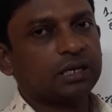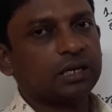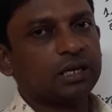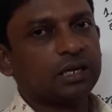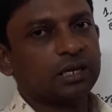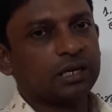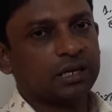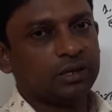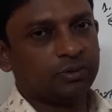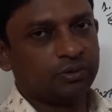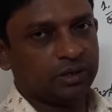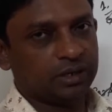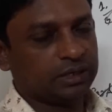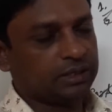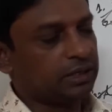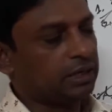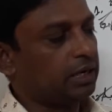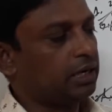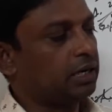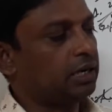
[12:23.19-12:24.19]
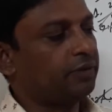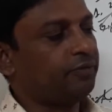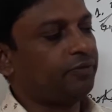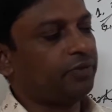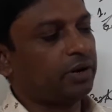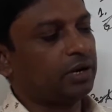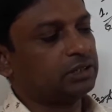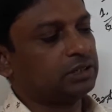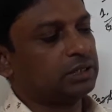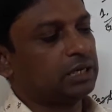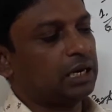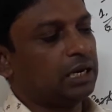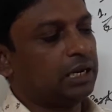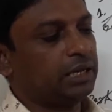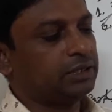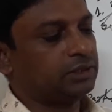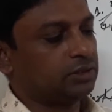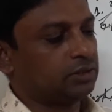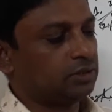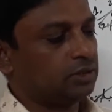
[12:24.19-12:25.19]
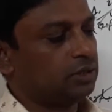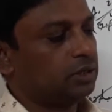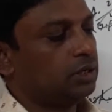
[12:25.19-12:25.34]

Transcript: unit and first lesson.